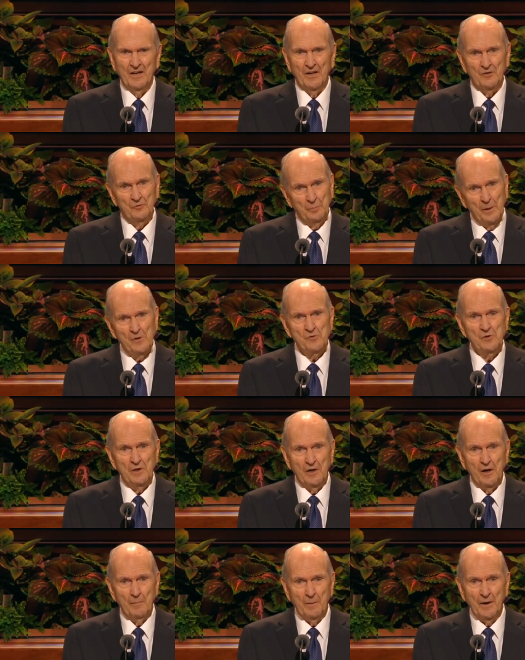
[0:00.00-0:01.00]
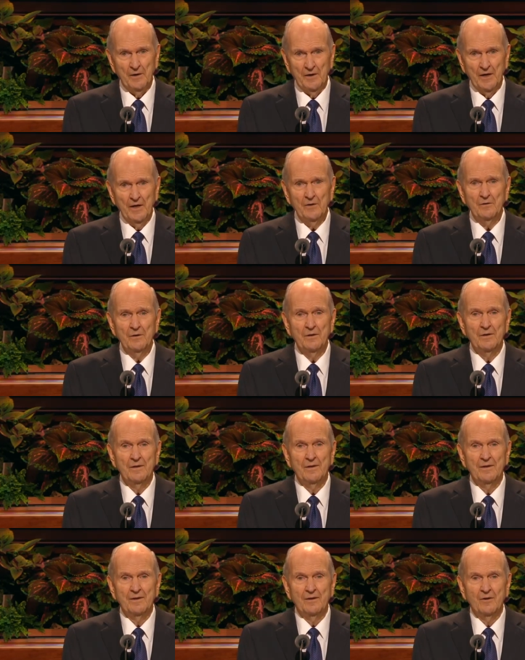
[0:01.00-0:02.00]
Especially, I might add,
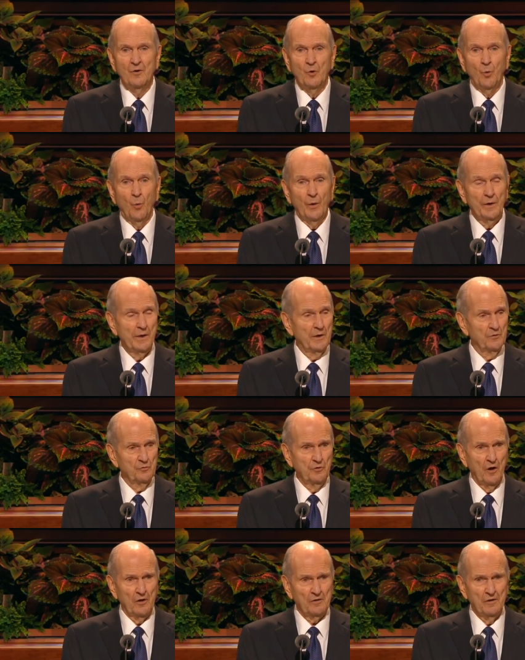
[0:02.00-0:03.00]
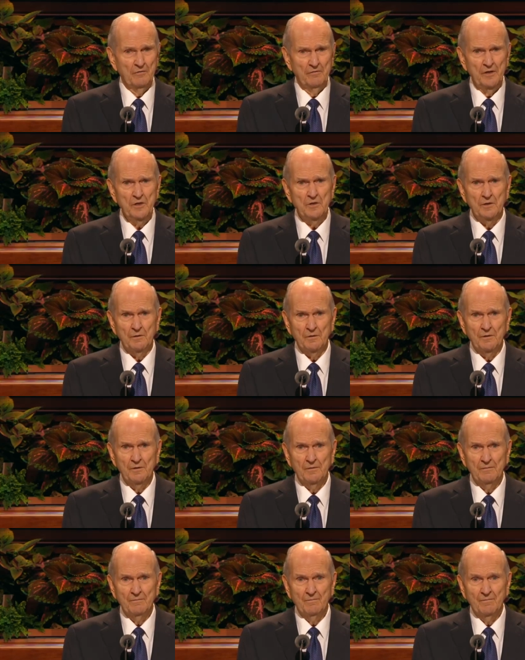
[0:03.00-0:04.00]
when it is not convenient
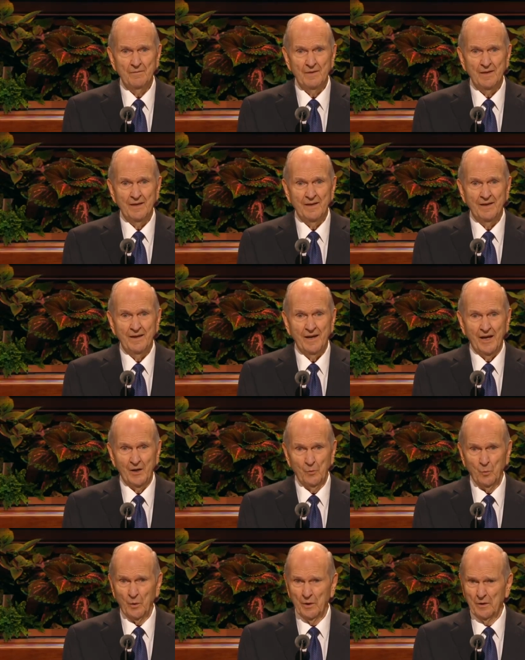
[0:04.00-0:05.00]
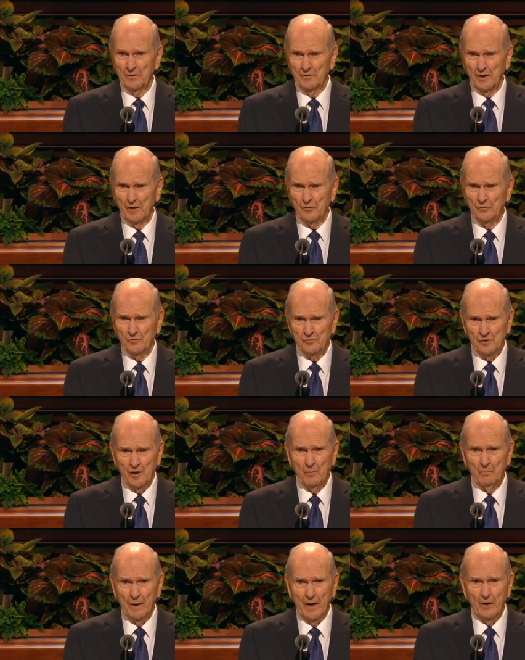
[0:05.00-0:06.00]
and when it takes us
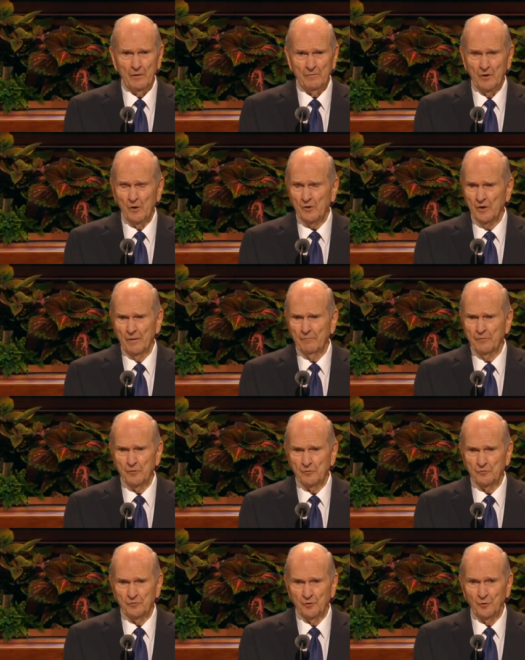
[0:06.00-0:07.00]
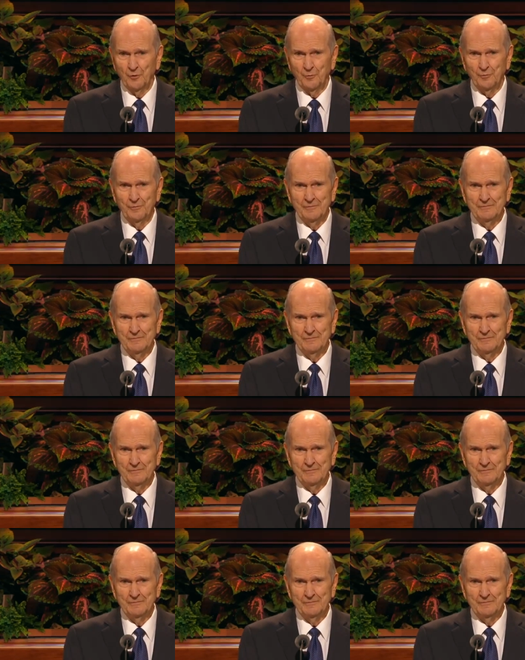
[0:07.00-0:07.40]
out of our comfort zone.